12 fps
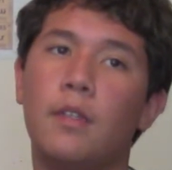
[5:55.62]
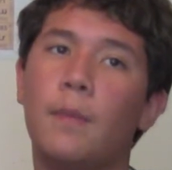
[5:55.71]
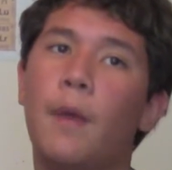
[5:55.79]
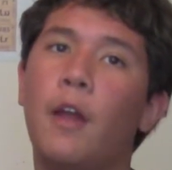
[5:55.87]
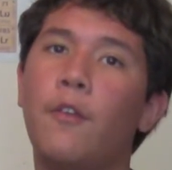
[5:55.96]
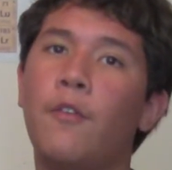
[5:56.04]

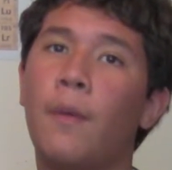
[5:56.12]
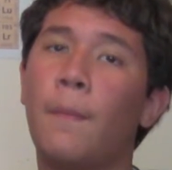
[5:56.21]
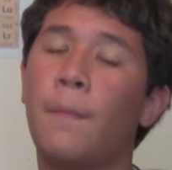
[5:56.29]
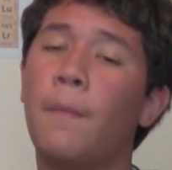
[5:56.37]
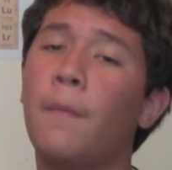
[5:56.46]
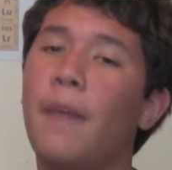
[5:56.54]
of
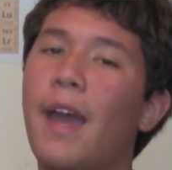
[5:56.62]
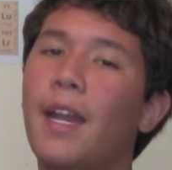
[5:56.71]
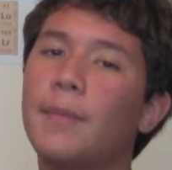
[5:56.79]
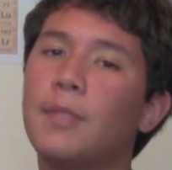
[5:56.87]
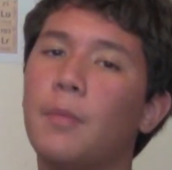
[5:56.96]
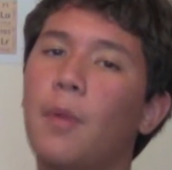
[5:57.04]

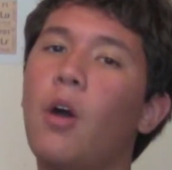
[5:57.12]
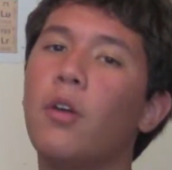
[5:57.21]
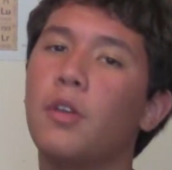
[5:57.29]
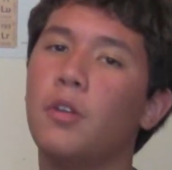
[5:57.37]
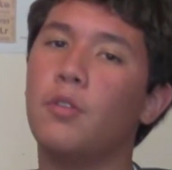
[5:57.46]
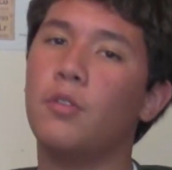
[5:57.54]
atoms and
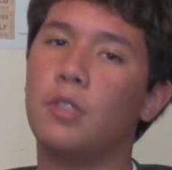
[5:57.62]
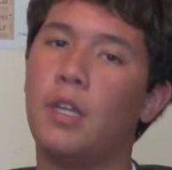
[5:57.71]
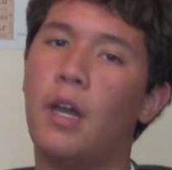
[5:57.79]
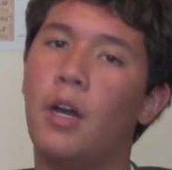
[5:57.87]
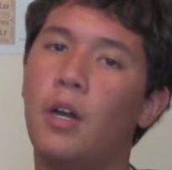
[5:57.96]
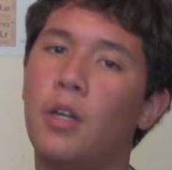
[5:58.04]
molecules
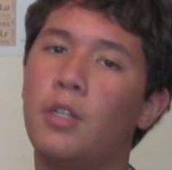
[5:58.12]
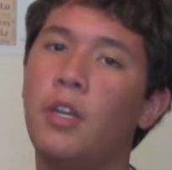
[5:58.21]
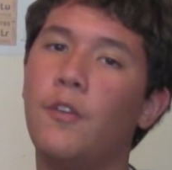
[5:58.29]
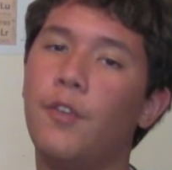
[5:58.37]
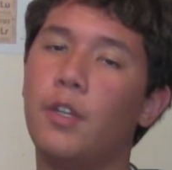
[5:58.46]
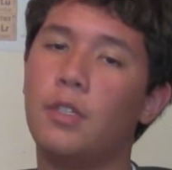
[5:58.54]
are
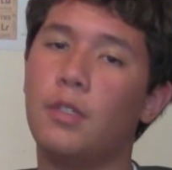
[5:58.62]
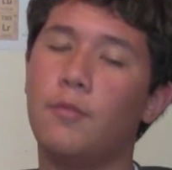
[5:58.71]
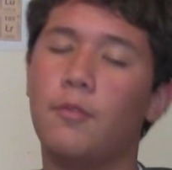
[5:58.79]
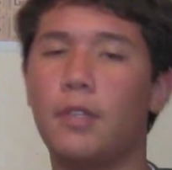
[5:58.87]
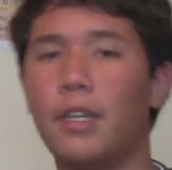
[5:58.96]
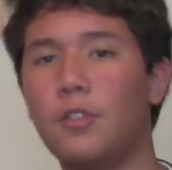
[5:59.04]
different.
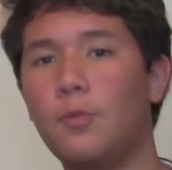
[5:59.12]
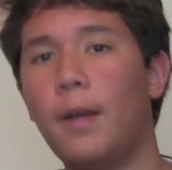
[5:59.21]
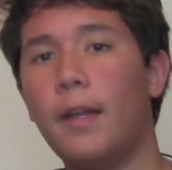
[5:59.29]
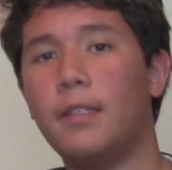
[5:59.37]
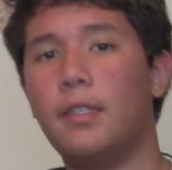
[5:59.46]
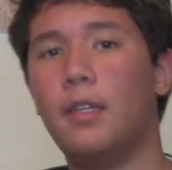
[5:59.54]
Guess
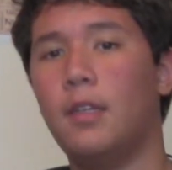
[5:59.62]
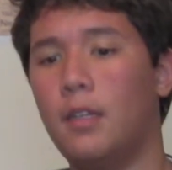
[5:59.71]
what?